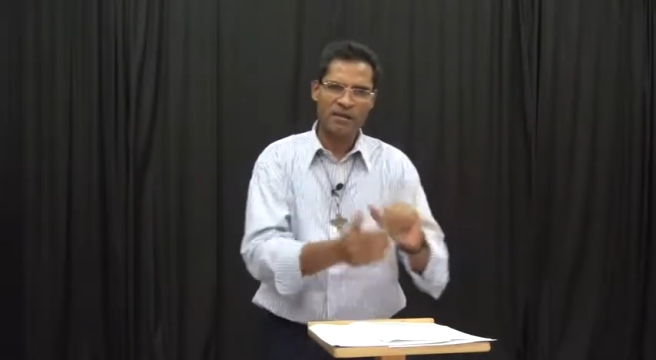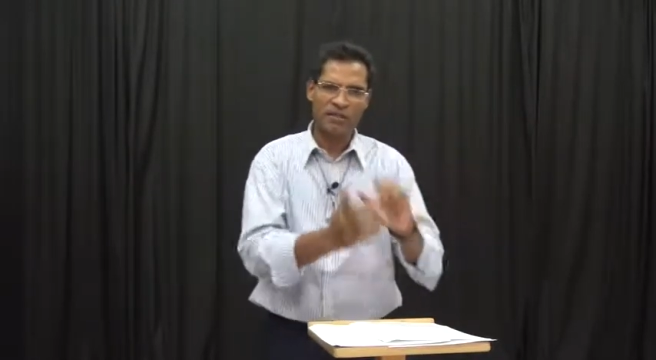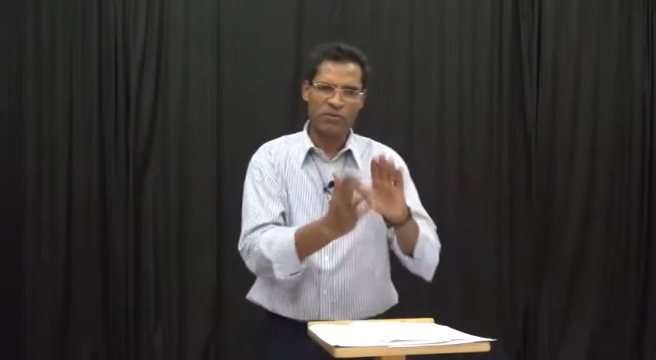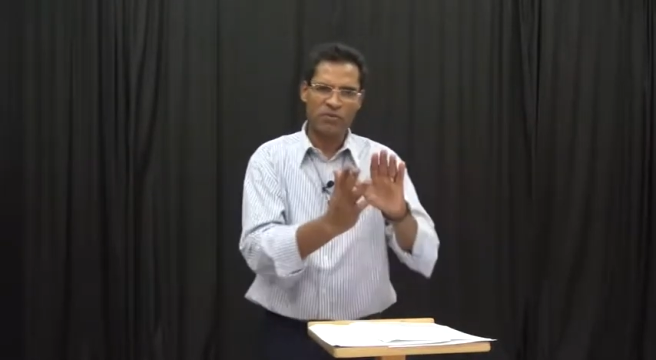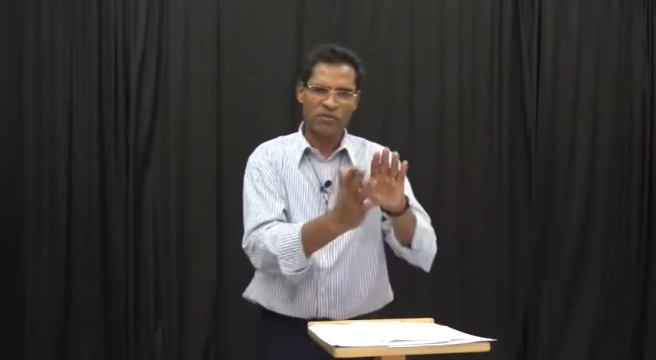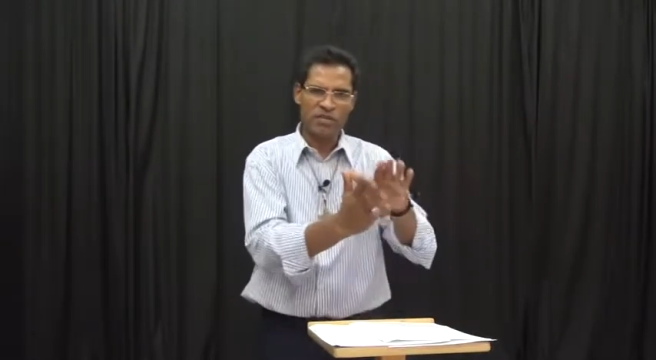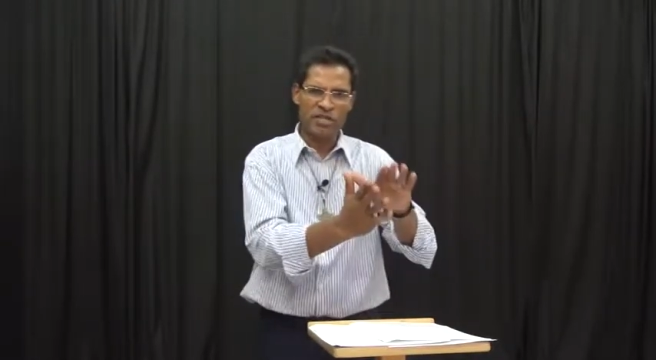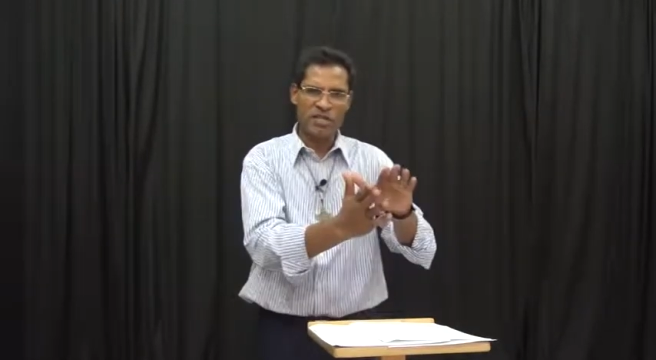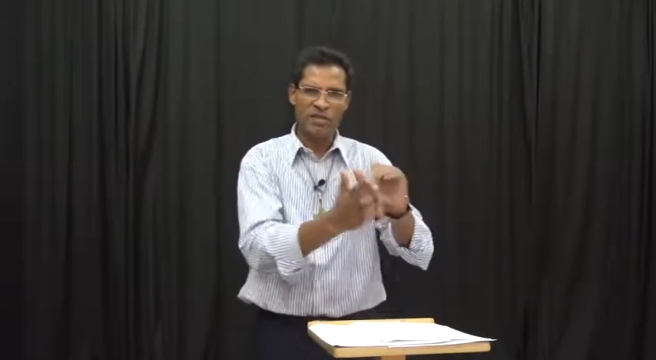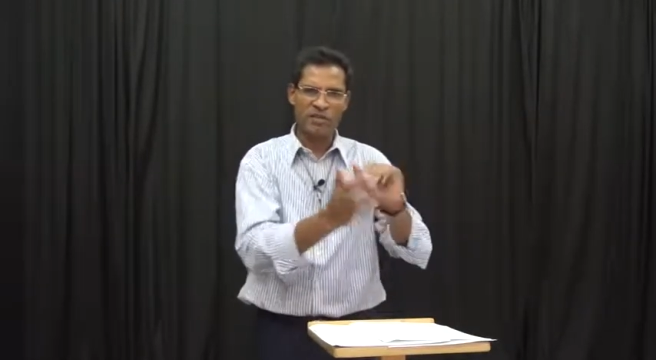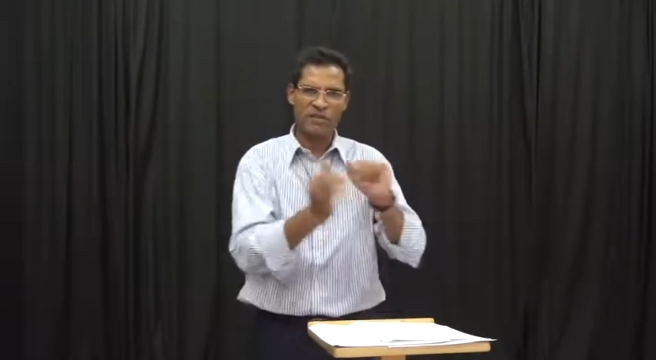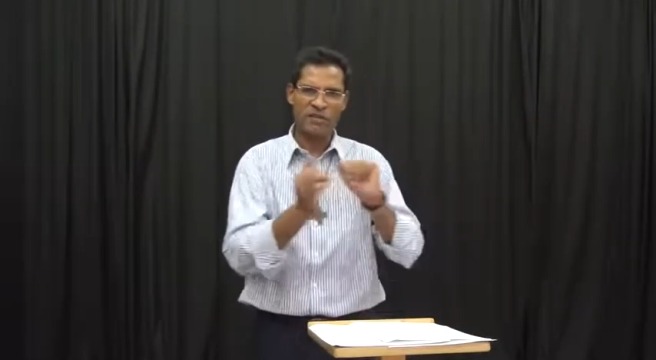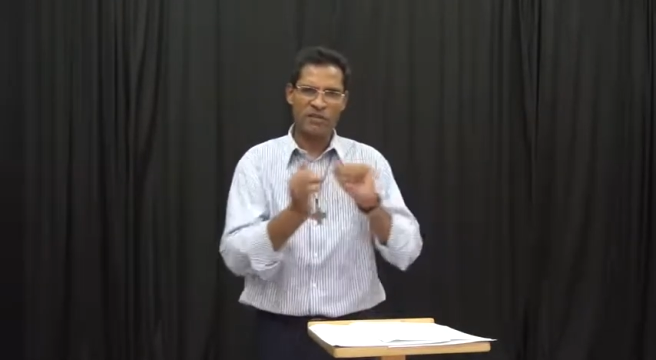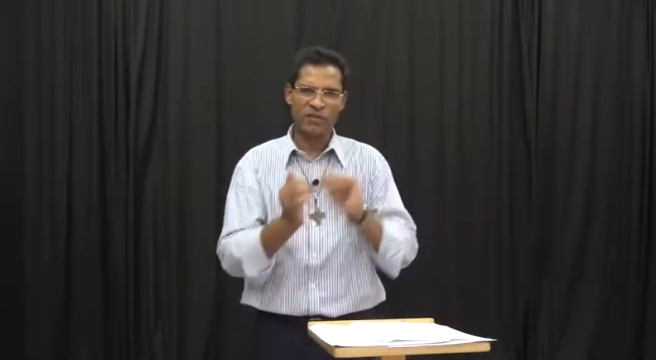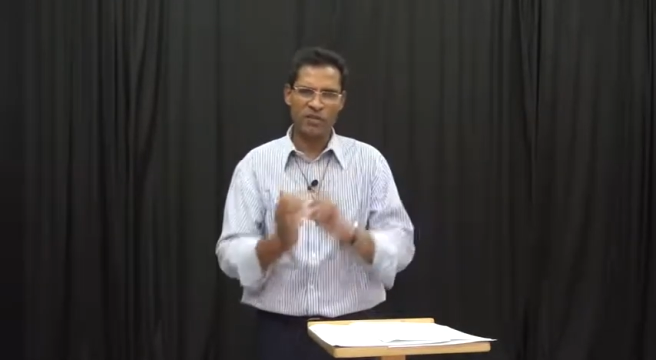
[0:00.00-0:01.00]
2
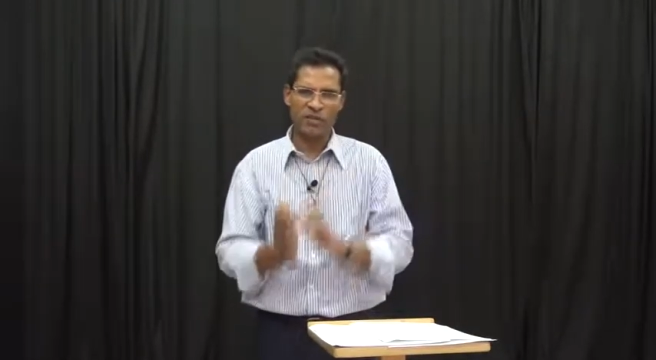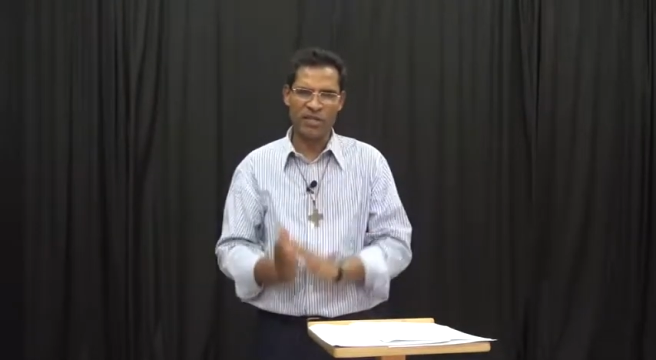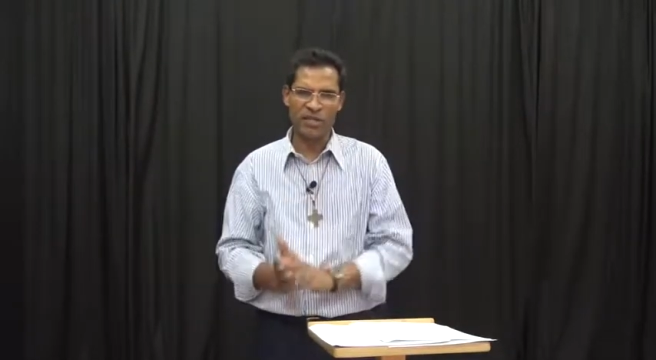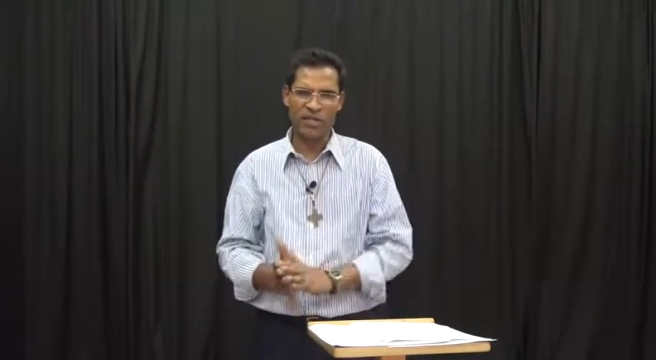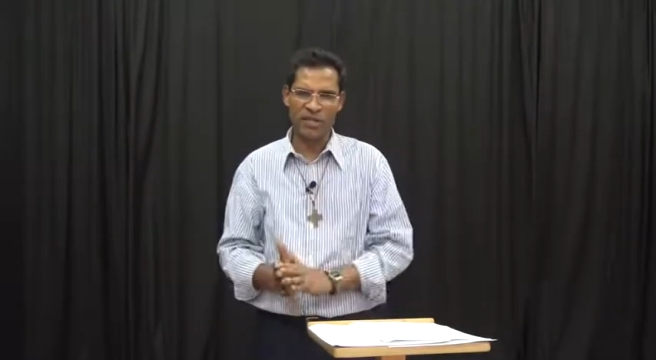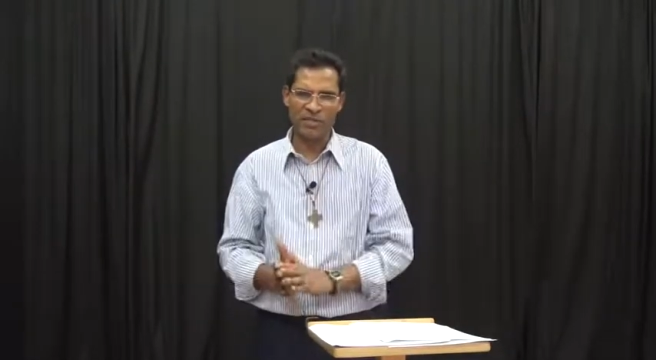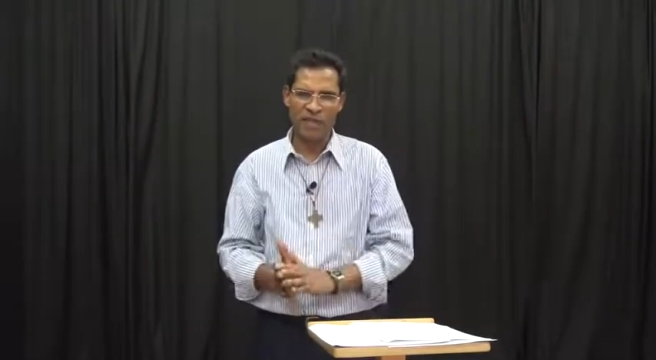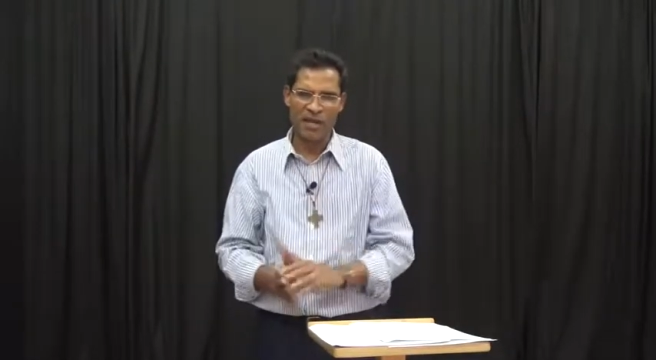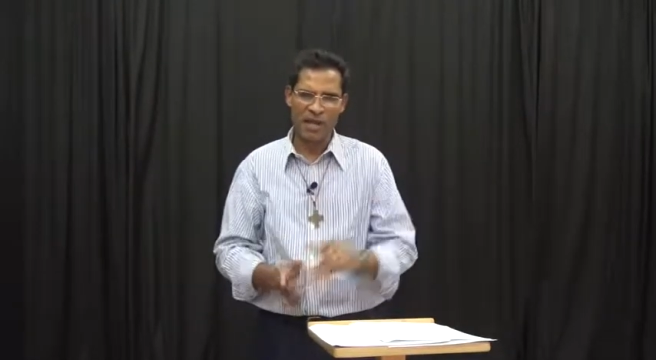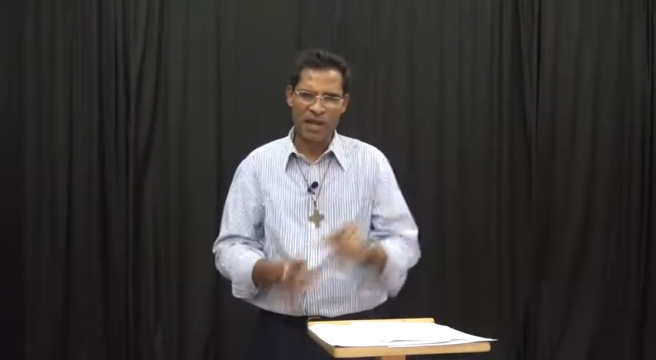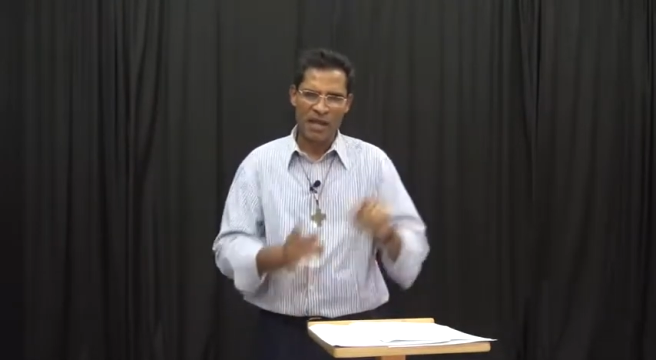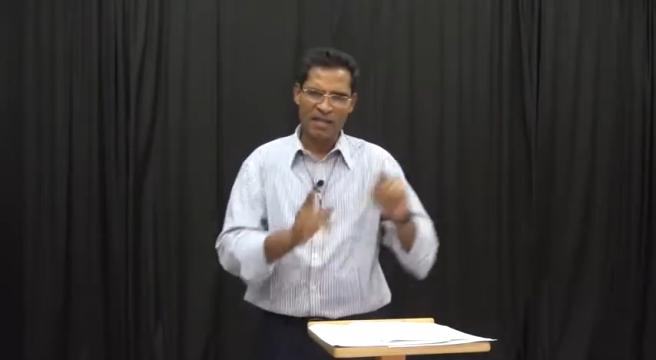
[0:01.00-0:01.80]
years, 3 years.